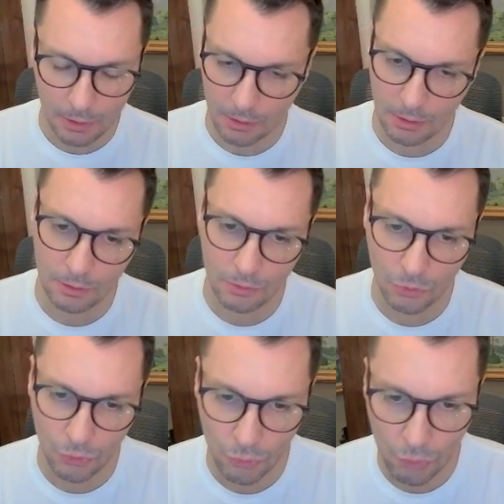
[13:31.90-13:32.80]

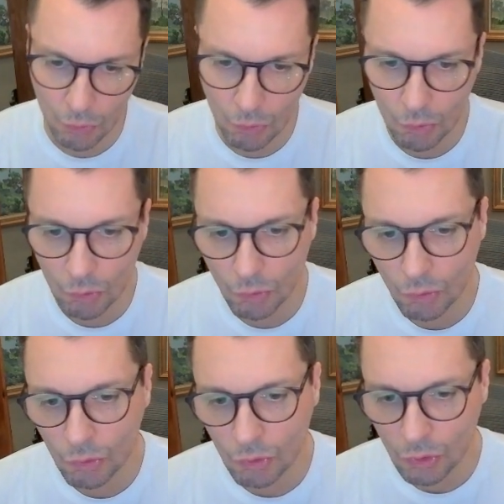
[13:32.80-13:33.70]

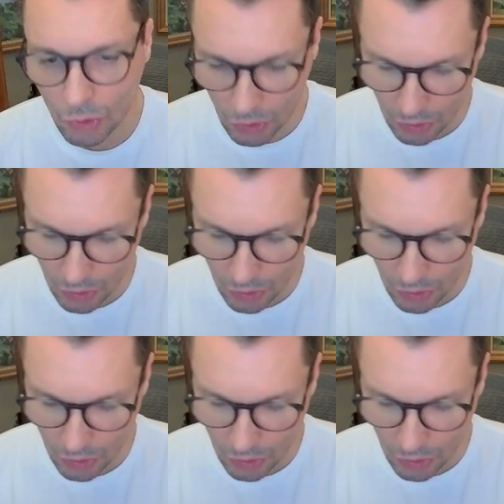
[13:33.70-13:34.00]
Nobody speaks.